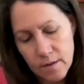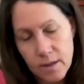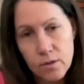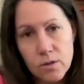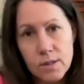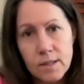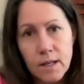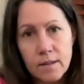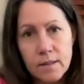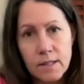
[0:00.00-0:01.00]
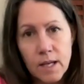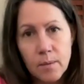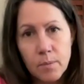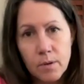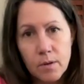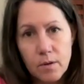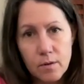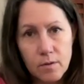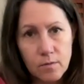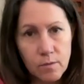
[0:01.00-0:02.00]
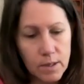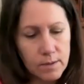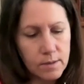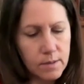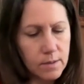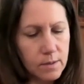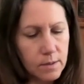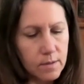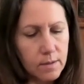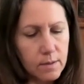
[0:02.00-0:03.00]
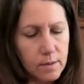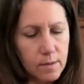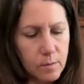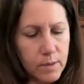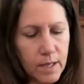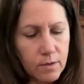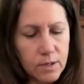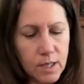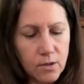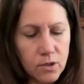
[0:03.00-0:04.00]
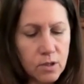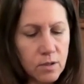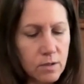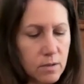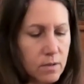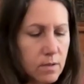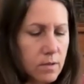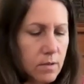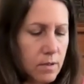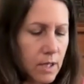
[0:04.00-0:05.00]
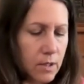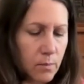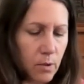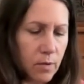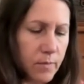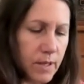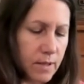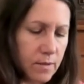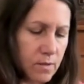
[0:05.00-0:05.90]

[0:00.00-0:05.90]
And then you just let the tape rest without tension at the bottom there.